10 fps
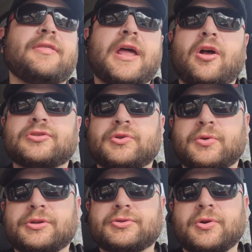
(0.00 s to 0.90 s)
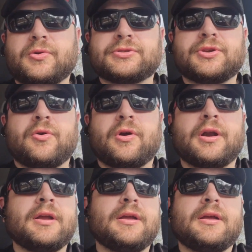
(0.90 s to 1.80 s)
That also controls
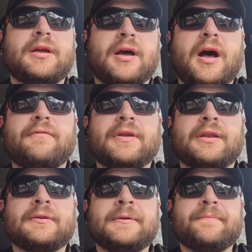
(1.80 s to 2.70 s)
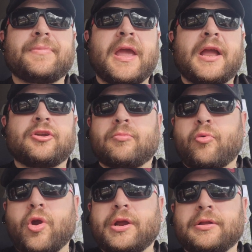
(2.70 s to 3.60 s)
your oven and your
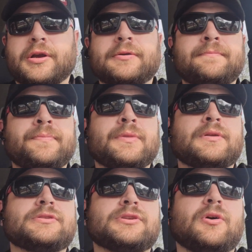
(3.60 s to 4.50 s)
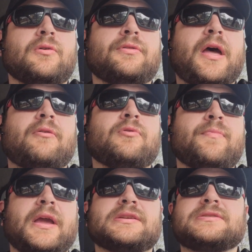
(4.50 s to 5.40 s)
broiler, so that will
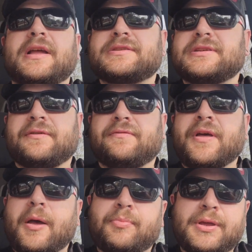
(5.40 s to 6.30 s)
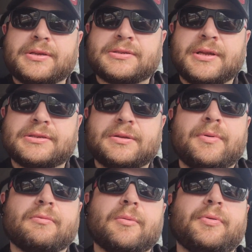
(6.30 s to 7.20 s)
make sense if that piece needs to
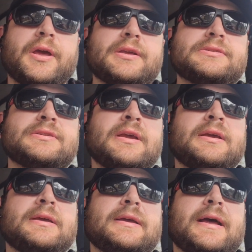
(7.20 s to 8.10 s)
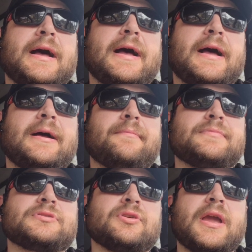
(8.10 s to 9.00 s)
be replaced.
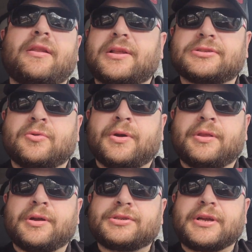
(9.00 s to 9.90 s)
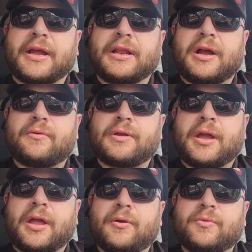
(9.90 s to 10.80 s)
So yeah, let's go in there and check it out,
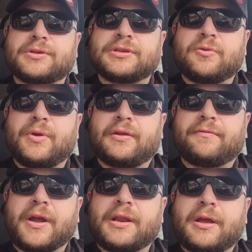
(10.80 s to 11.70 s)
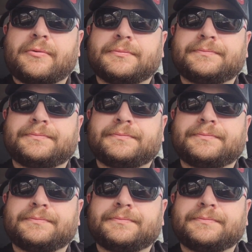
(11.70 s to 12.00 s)
and we'll see what we can find out.